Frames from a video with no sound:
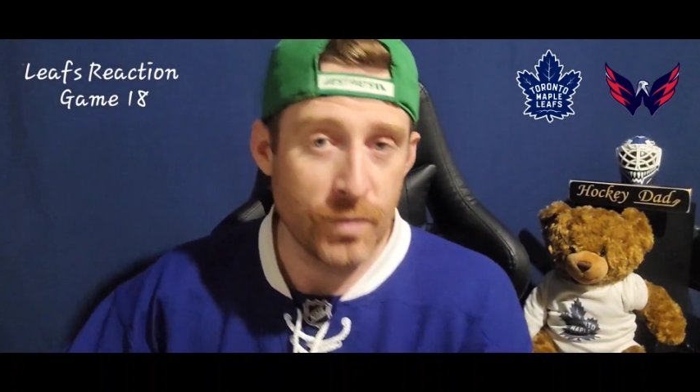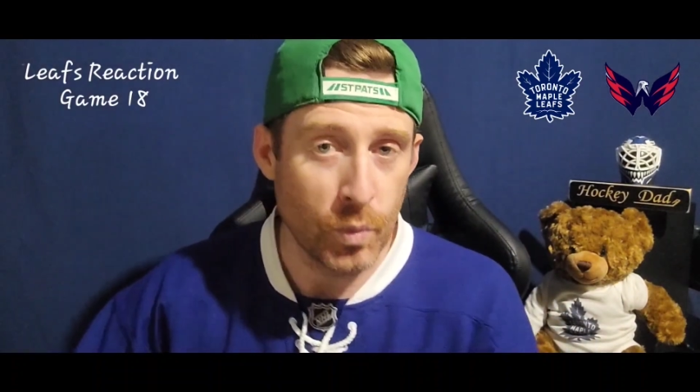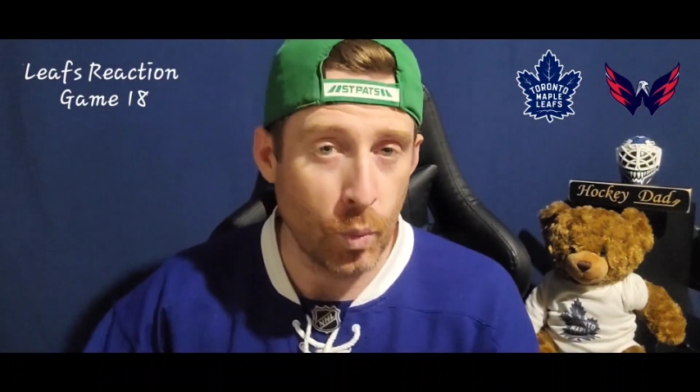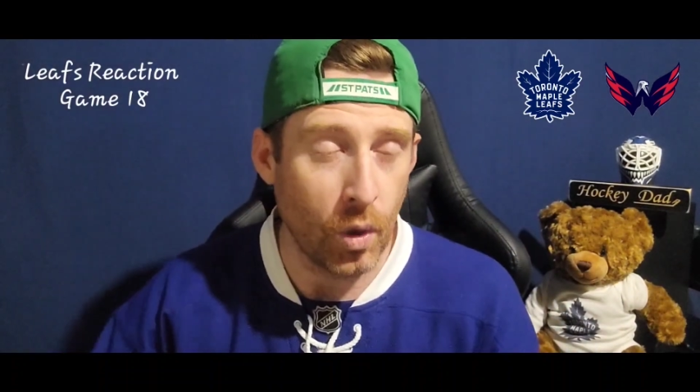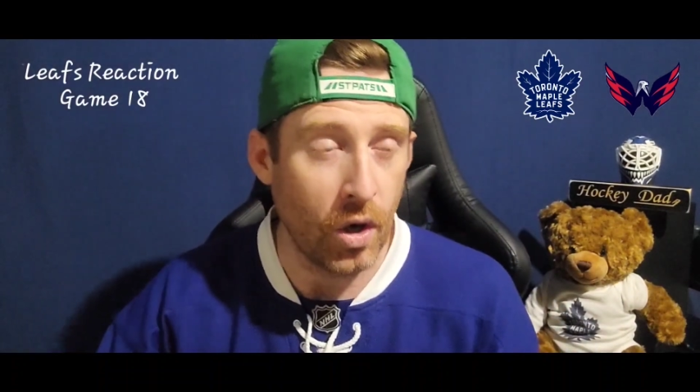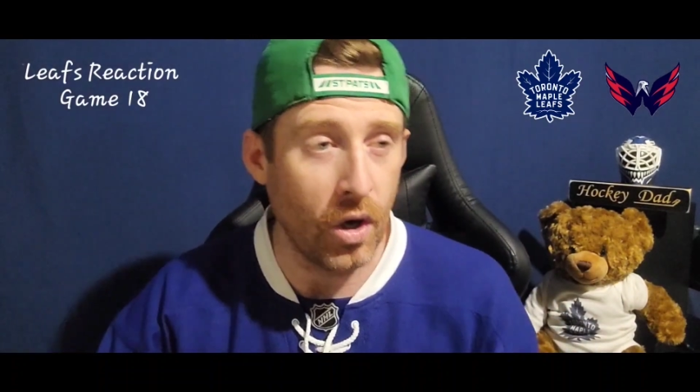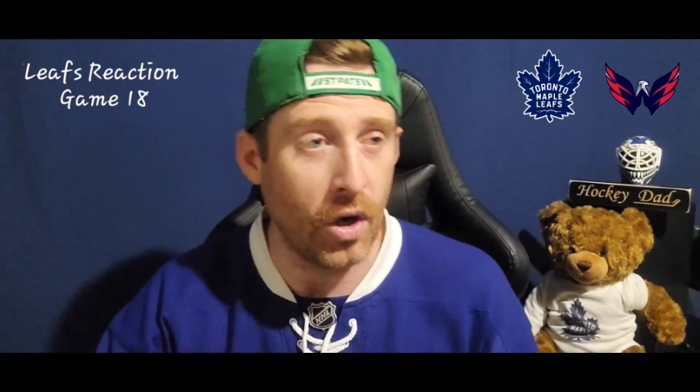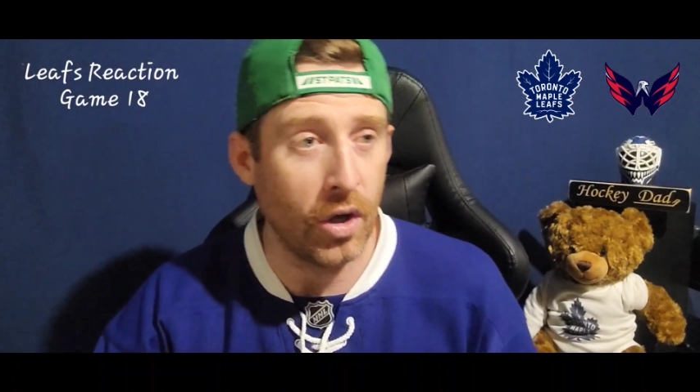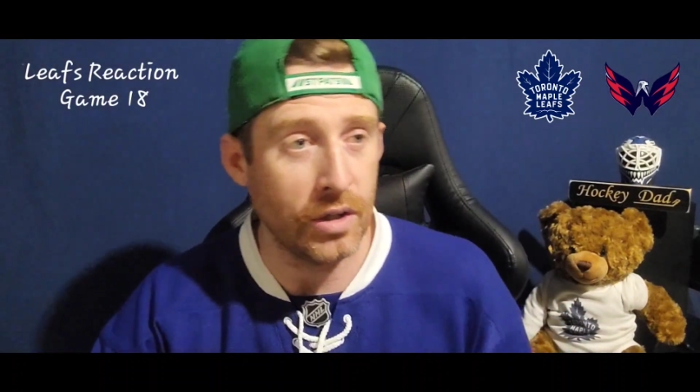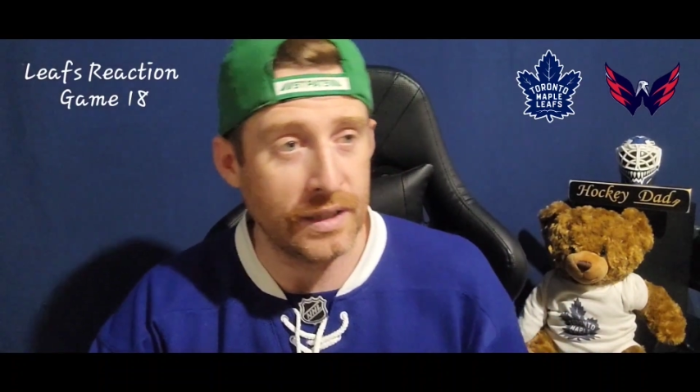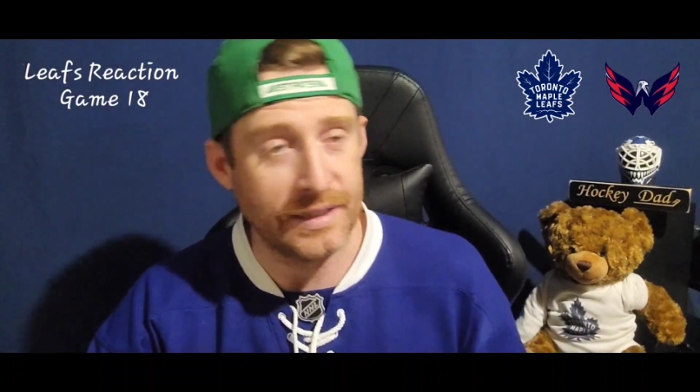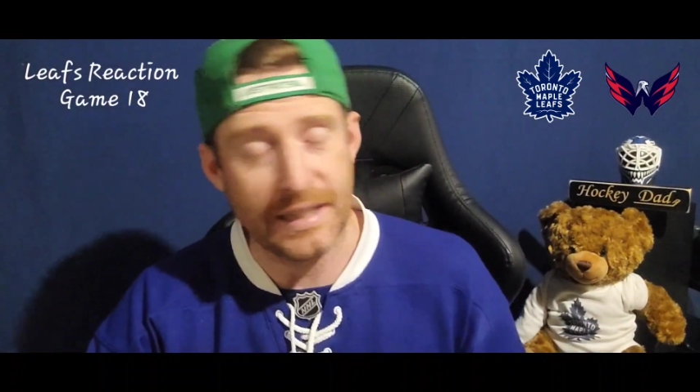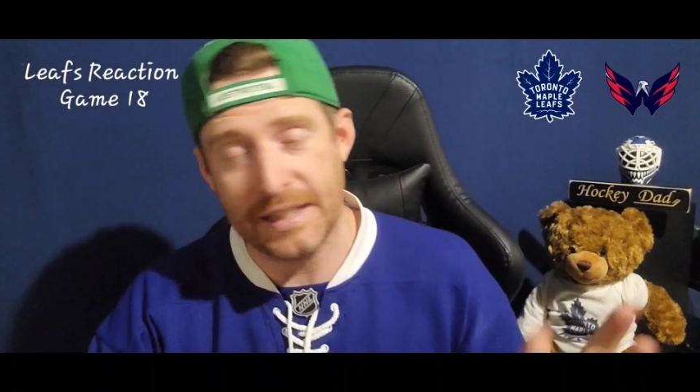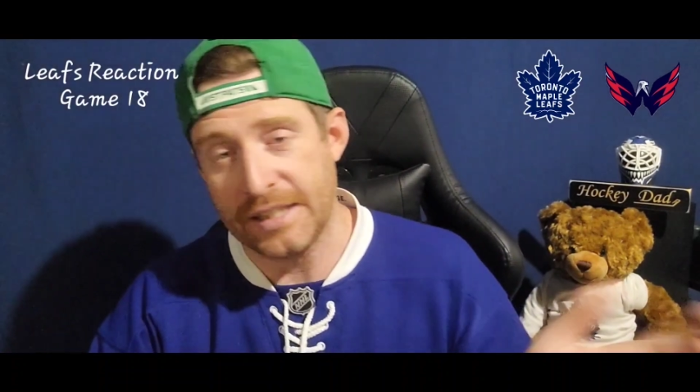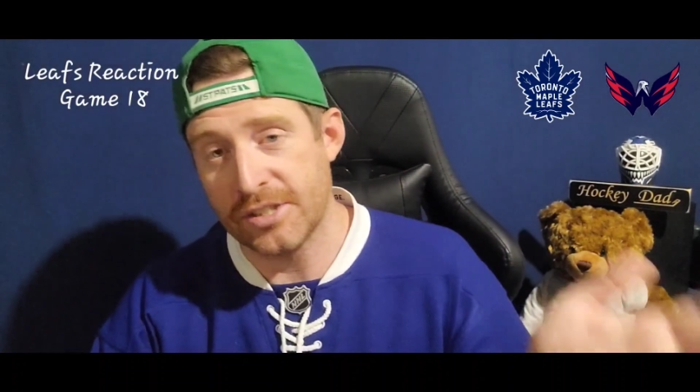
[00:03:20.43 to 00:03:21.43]

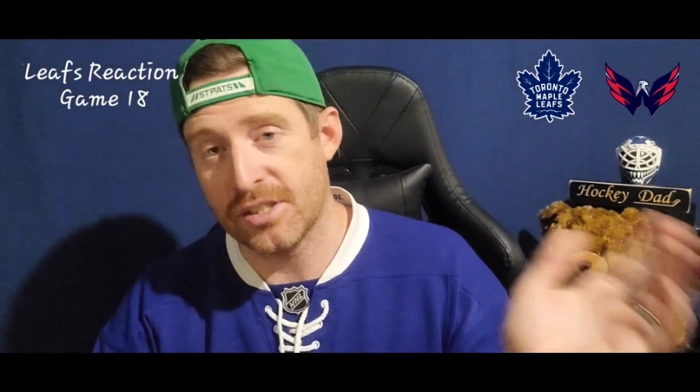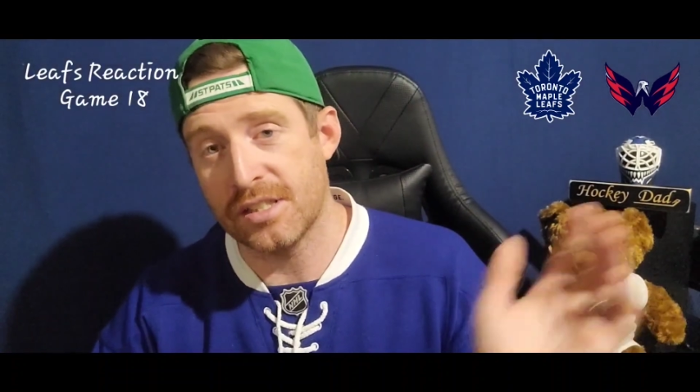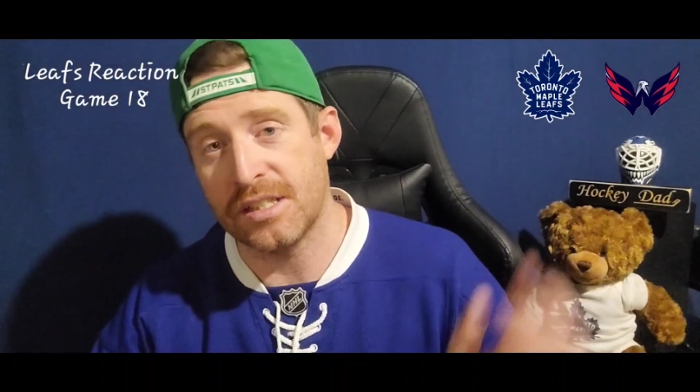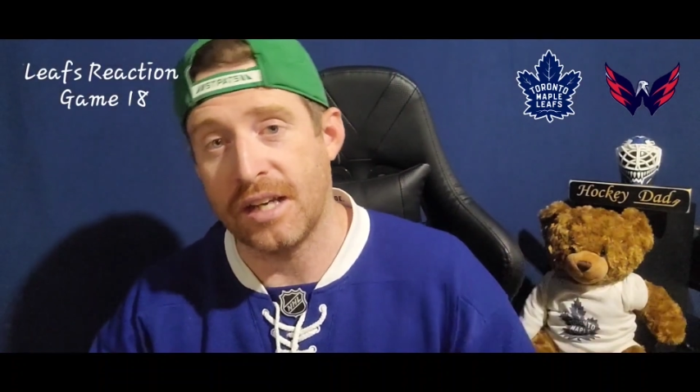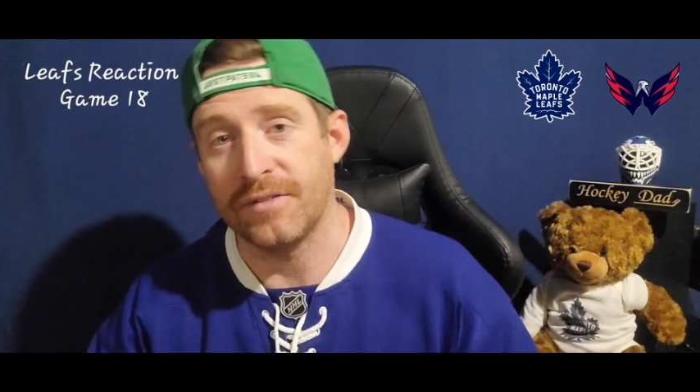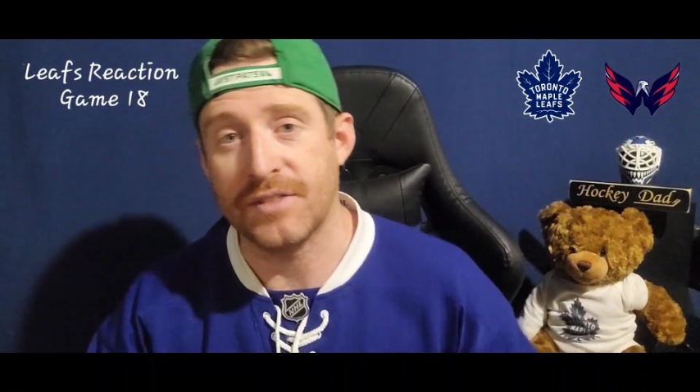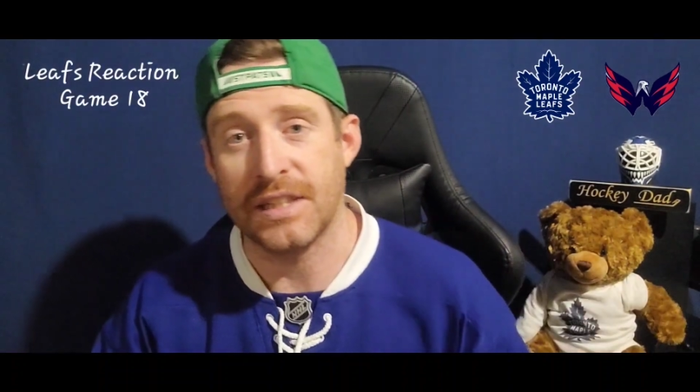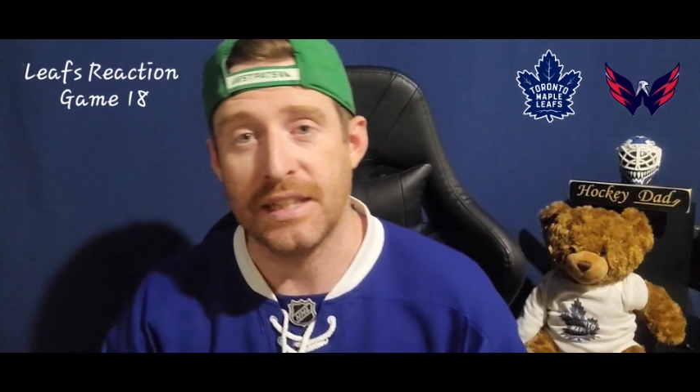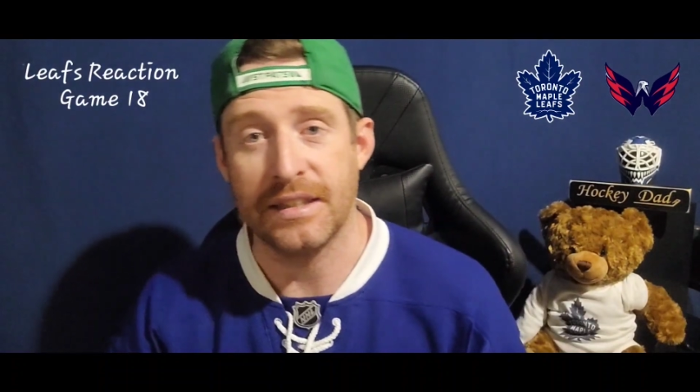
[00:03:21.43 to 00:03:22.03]
wall and then he stuffed